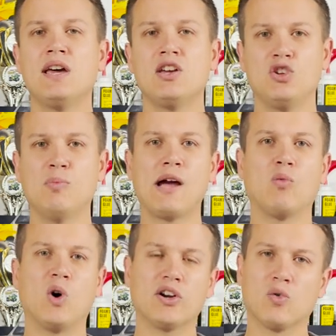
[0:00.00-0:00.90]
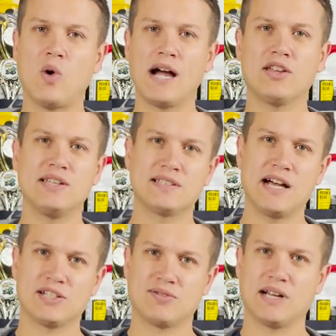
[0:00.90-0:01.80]
You might wonder, why are these
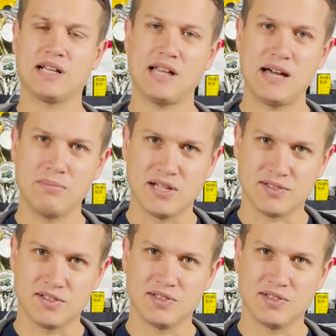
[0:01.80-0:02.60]
guys running Clod Busters?